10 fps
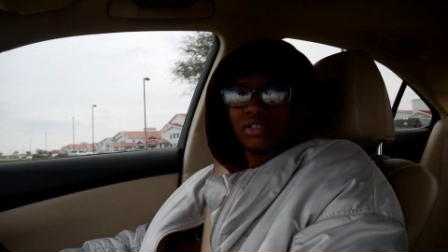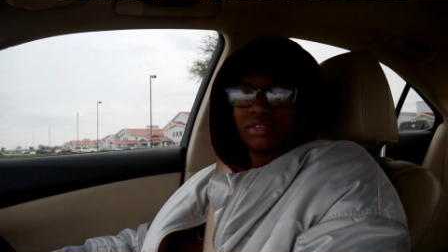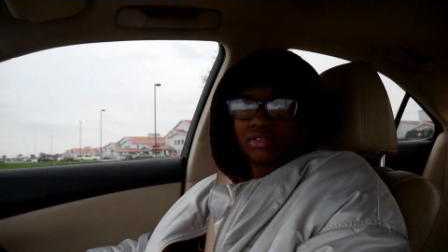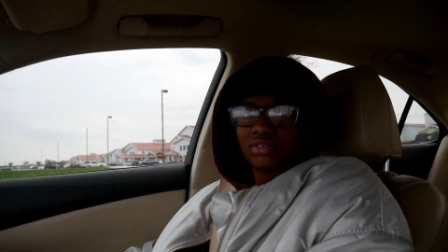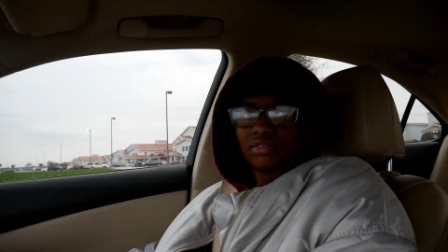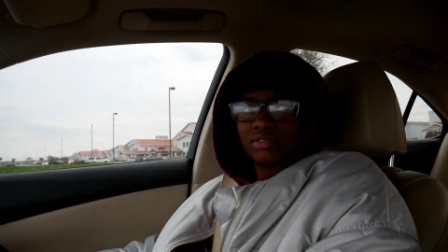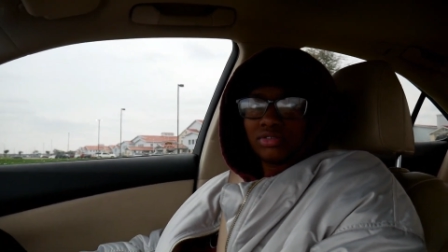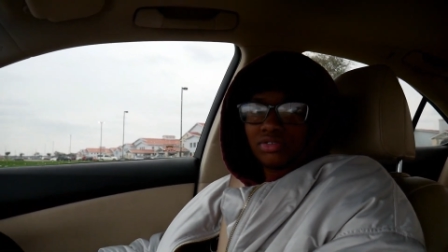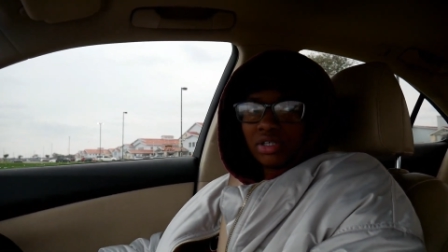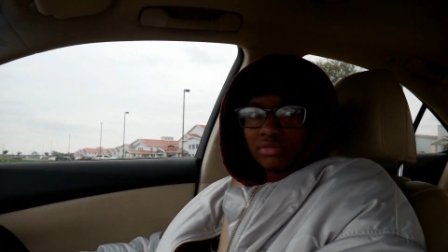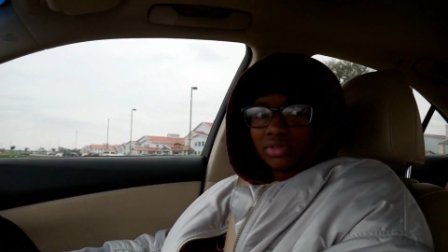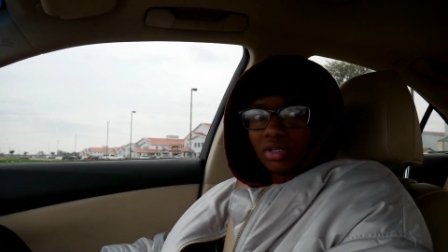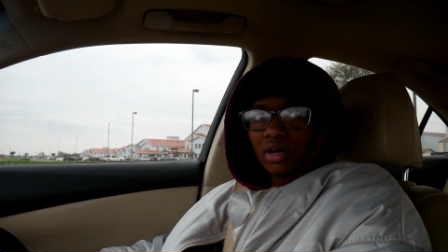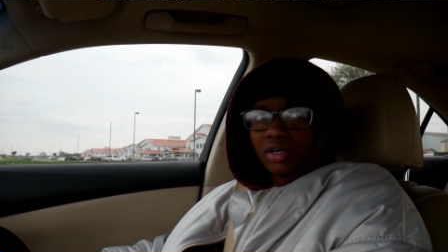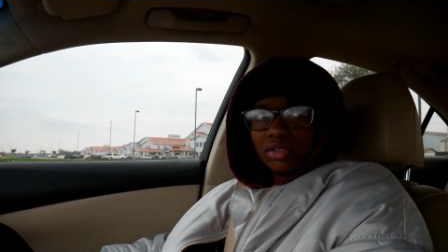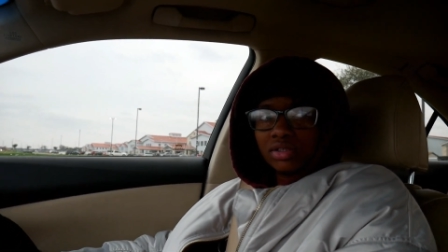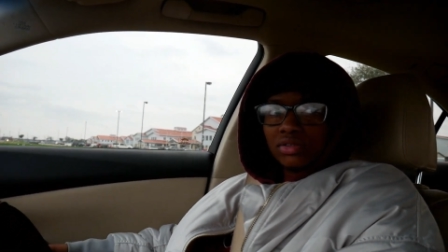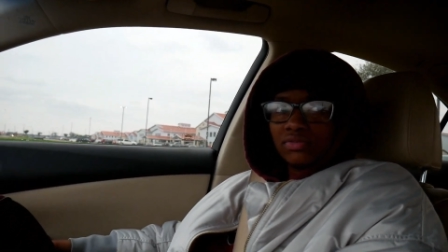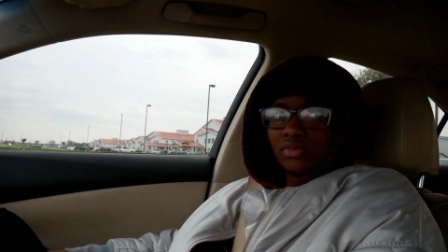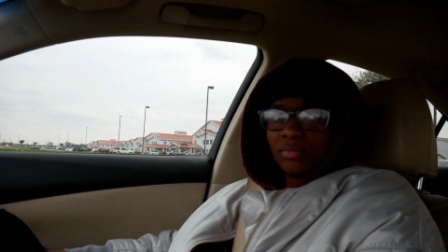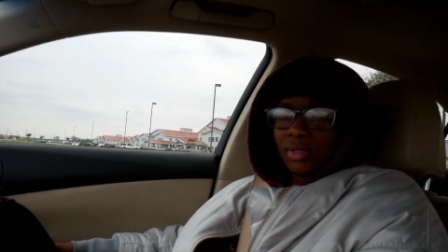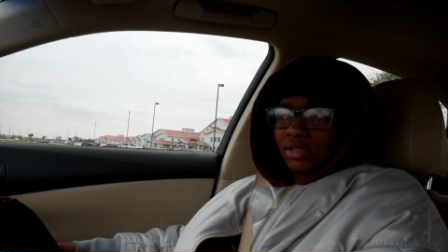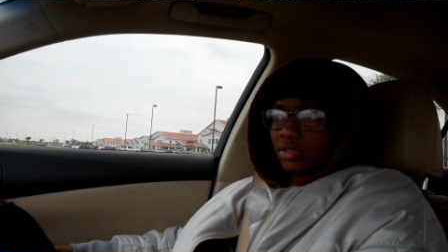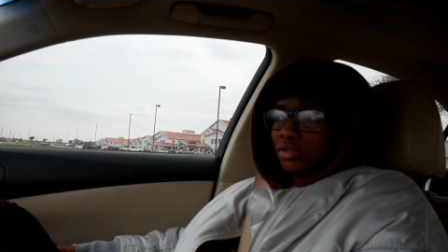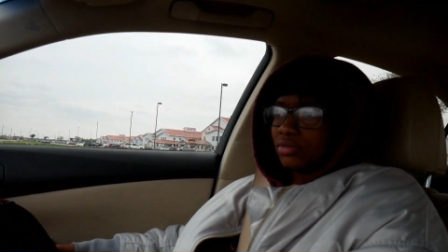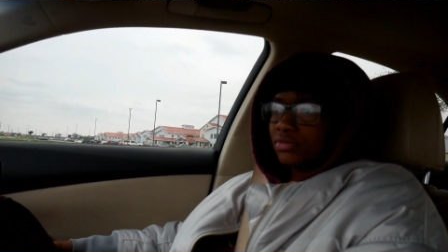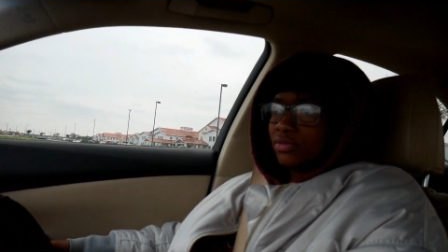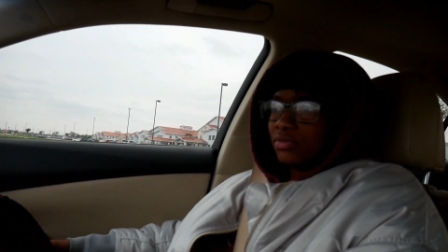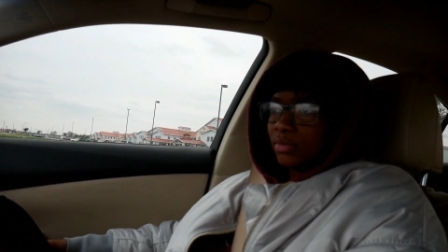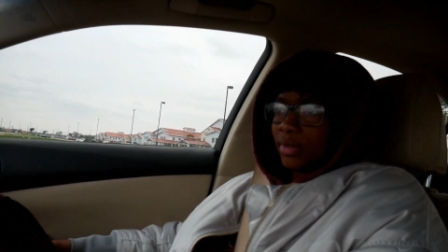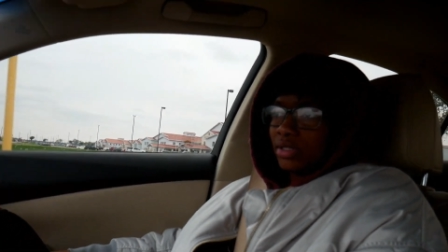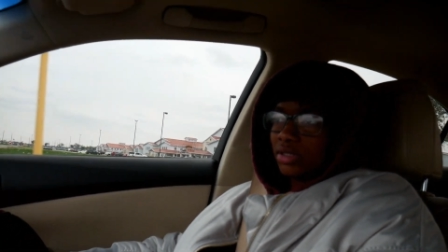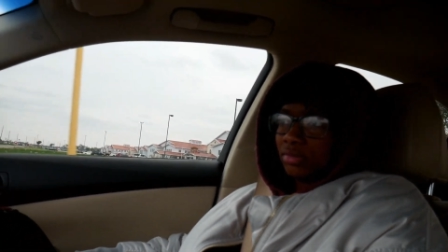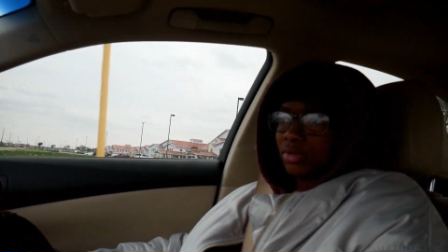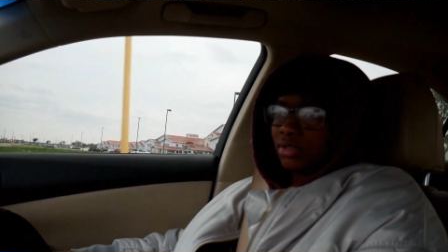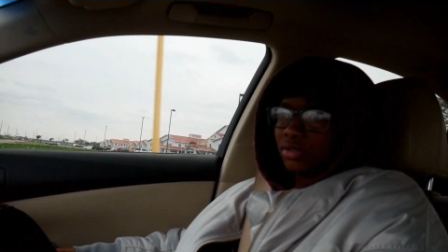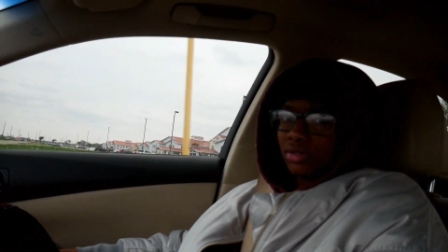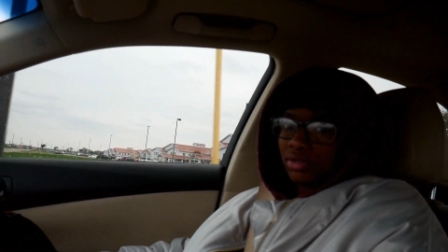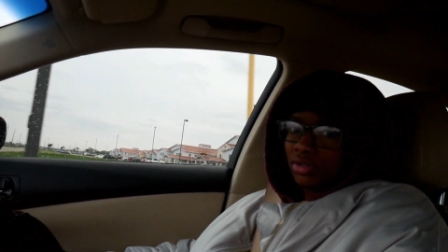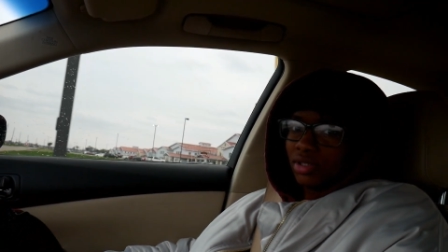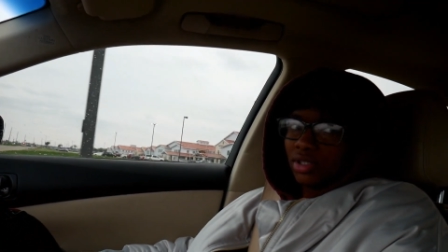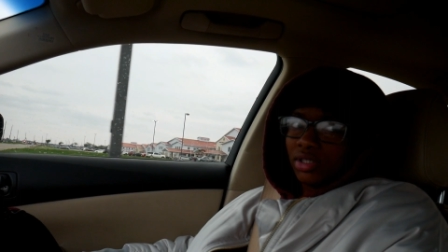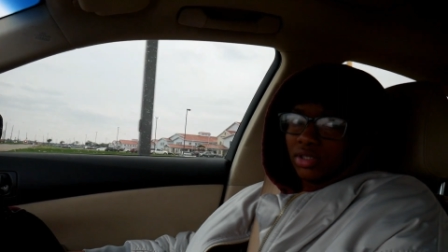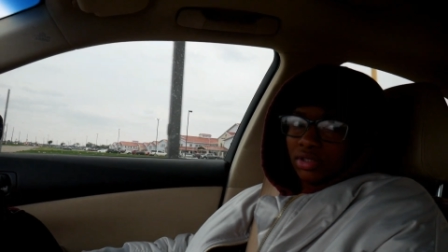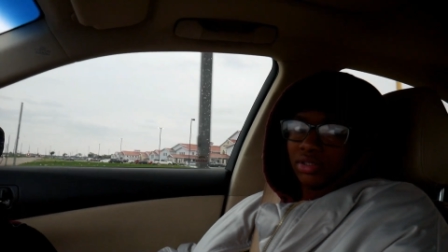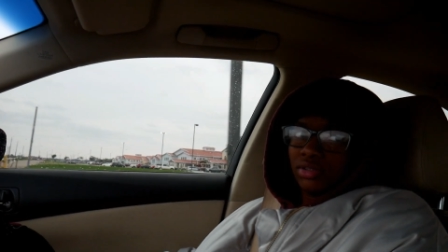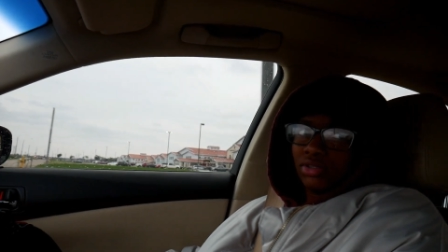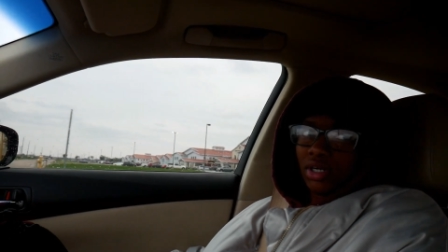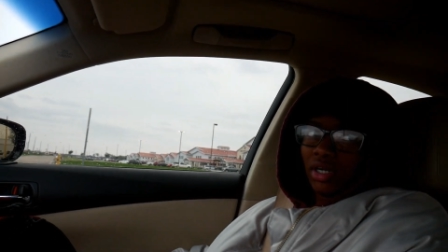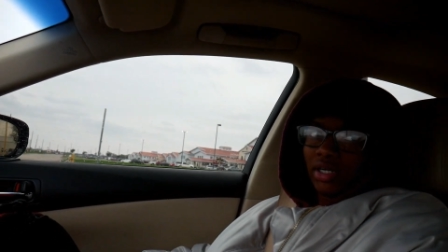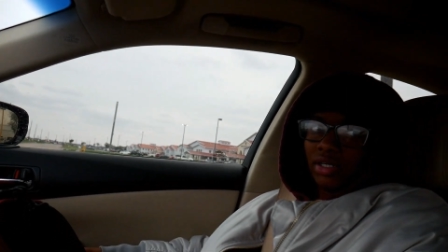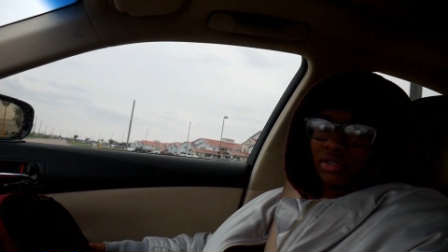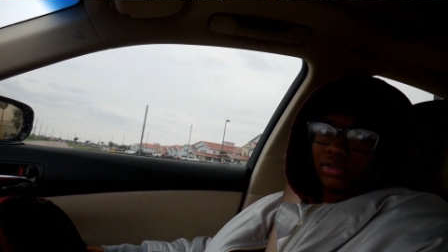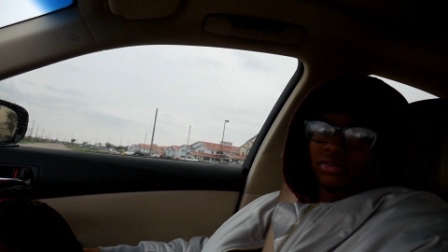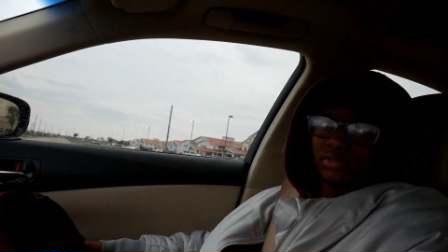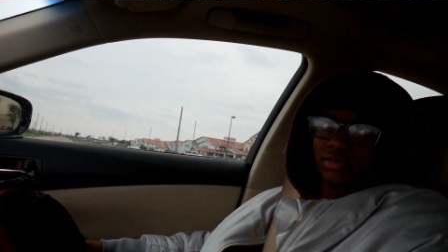You had to what? Drive to Arlington for myself for basketball. Arlington for what?